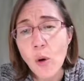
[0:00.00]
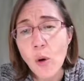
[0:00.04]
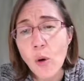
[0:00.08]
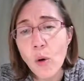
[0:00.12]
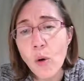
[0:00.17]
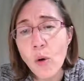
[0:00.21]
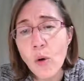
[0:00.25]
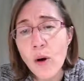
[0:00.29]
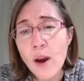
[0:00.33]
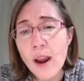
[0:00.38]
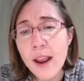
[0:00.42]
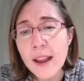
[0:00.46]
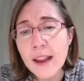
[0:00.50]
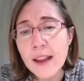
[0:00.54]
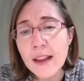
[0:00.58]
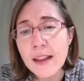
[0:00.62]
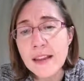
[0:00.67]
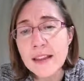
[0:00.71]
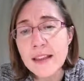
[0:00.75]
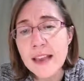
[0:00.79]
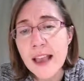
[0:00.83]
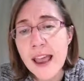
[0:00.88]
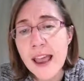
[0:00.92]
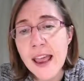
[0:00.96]
or I
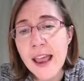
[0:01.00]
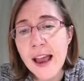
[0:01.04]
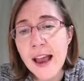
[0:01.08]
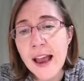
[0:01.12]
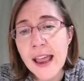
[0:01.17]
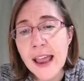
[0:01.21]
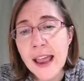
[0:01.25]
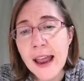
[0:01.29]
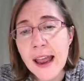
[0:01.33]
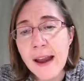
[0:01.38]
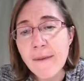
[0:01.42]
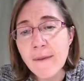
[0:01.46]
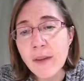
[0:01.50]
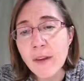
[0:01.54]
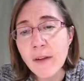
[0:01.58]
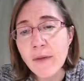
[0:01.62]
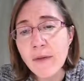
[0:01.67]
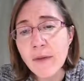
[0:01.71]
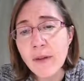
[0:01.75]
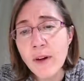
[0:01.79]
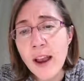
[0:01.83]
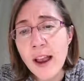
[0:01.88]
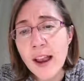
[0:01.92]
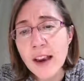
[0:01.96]
could say I have the
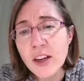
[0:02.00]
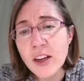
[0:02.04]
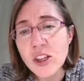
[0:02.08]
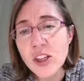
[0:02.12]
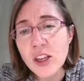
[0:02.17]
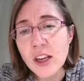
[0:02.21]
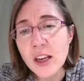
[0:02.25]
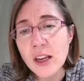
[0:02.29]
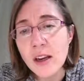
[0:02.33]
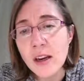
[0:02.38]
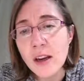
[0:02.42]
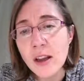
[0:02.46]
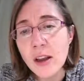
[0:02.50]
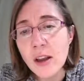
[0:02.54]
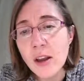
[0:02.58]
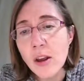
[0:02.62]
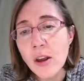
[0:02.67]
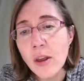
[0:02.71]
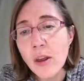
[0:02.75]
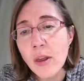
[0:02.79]
fraction